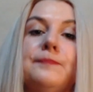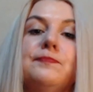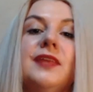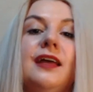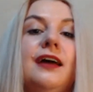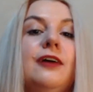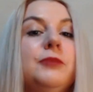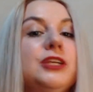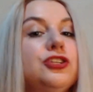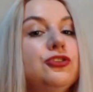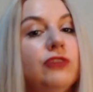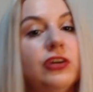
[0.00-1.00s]
how
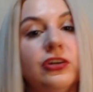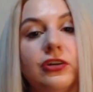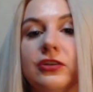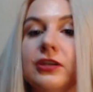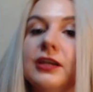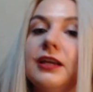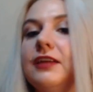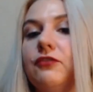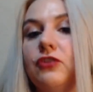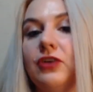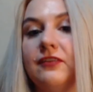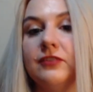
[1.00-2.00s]
much you earn if
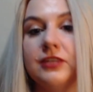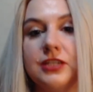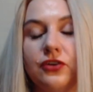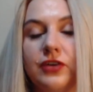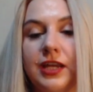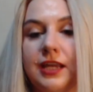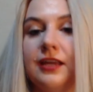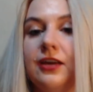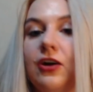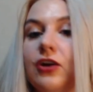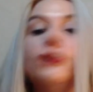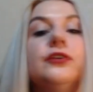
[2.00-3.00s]
you have a degree,
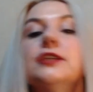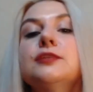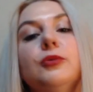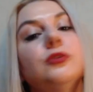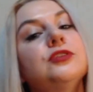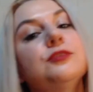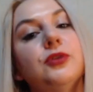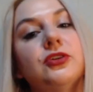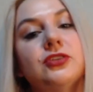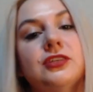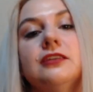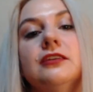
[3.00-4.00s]
are you a sports
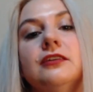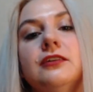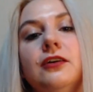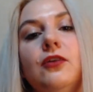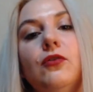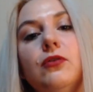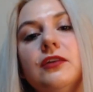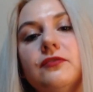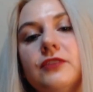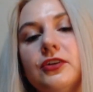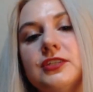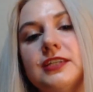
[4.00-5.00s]
person? All of
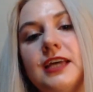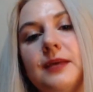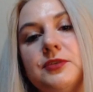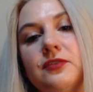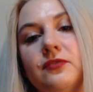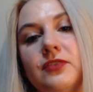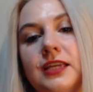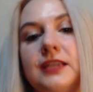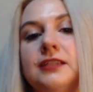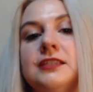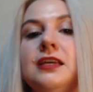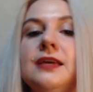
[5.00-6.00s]
those types of
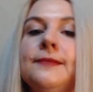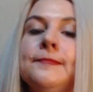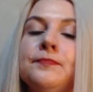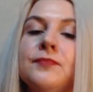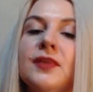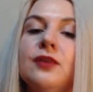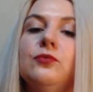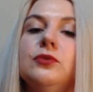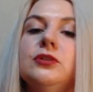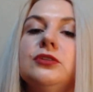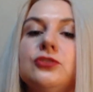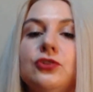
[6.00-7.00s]
things
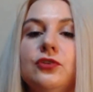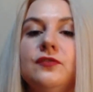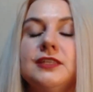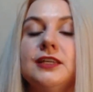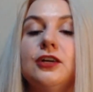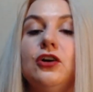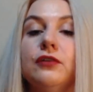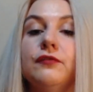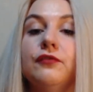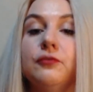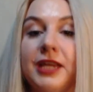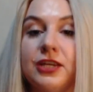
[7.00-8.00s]
will serve as a
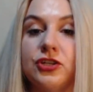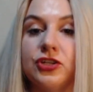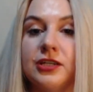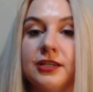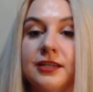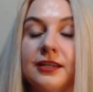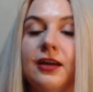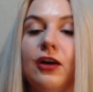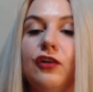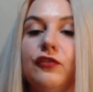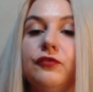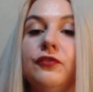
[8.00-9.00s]
confirmation
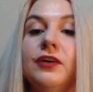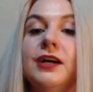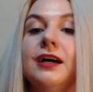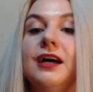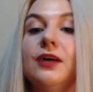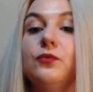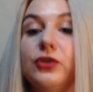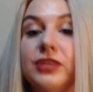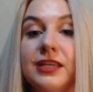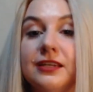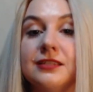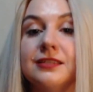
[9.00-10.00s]
of
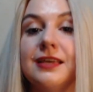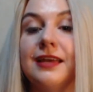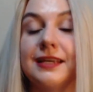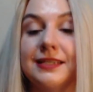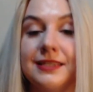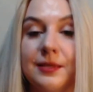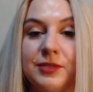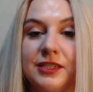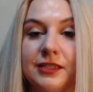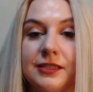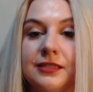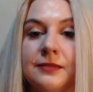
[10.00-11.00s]
worthiness and
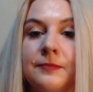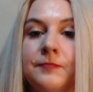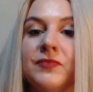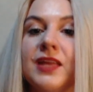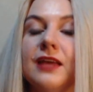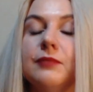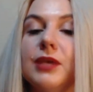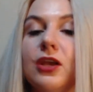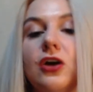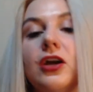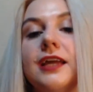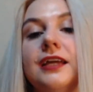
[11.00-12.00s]
acceptance and
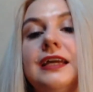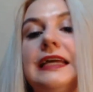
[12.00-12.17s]
belonging